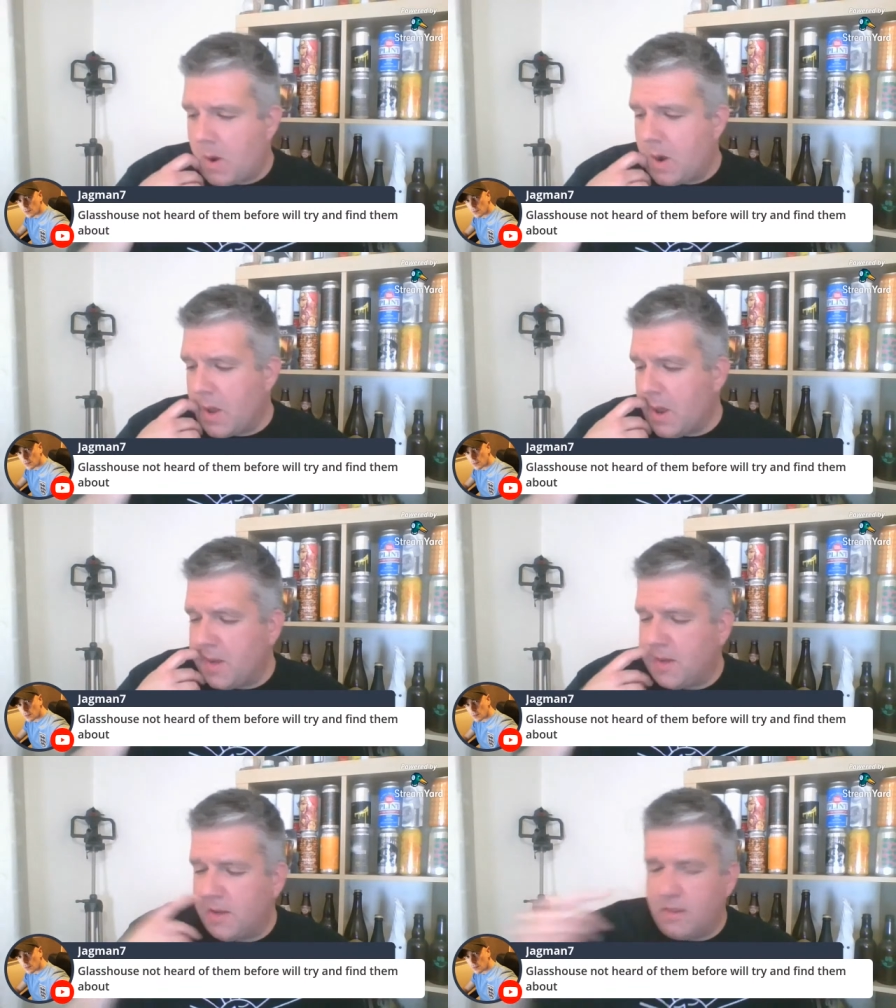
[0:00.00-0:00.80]
Why not
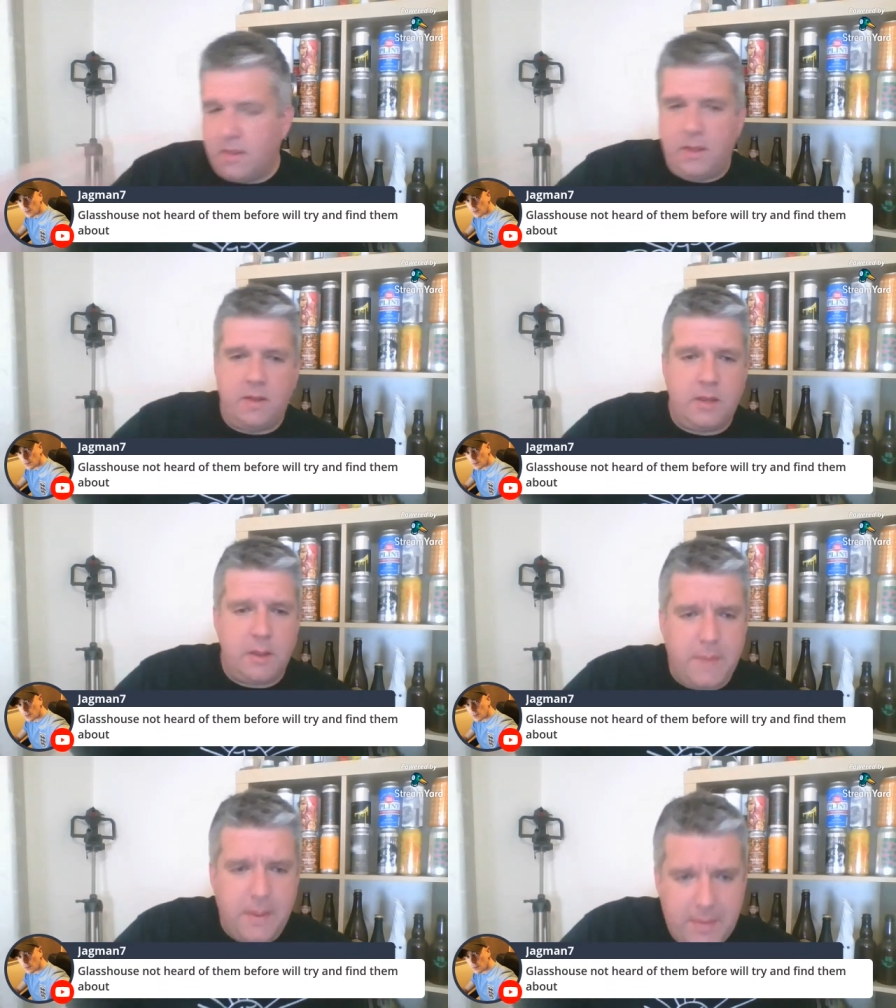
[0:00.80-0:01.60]
get a
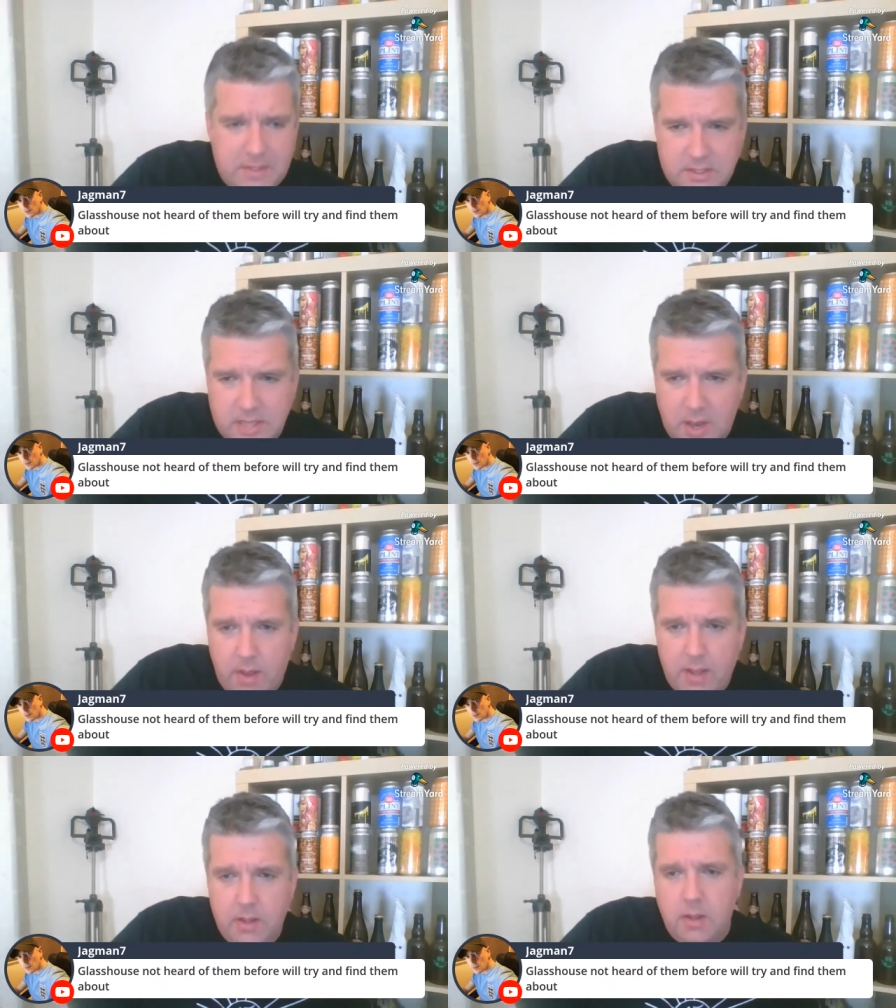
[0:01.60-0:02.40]
bit of business that
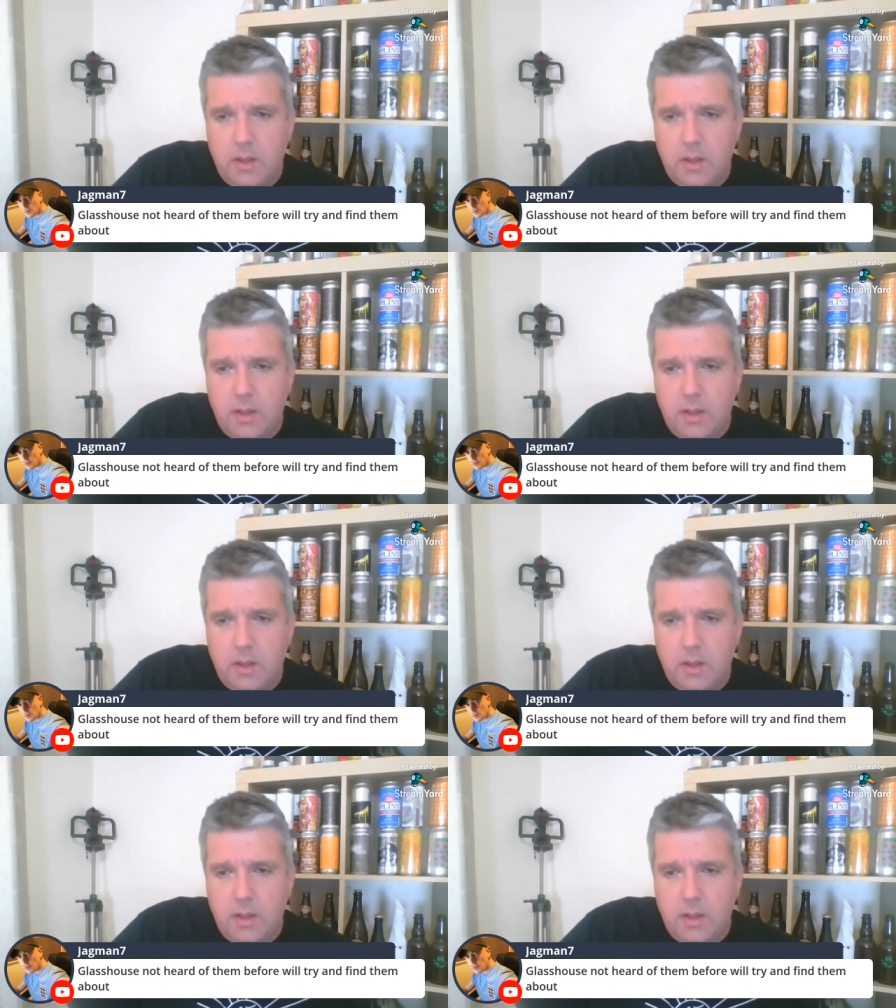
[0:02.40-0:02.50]
way?